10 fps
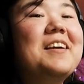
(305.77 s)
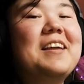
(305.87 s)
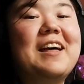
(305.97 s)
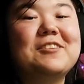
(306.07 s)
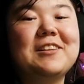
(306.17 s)

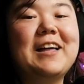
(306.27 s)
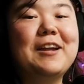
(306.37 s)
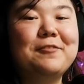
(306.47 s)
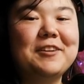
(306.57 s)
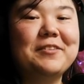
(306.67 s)
Yeah, there's a
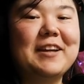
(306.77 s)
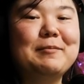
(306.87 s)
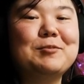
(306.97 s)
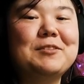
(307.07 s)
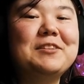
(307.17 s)
lot of video
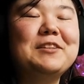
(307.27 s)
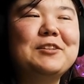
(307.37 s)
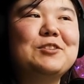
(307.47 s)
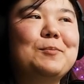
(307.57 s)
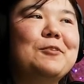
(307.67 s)
games where you need
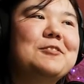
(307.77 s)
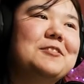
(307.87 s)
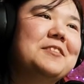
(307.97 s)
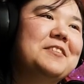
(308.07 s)
good supports.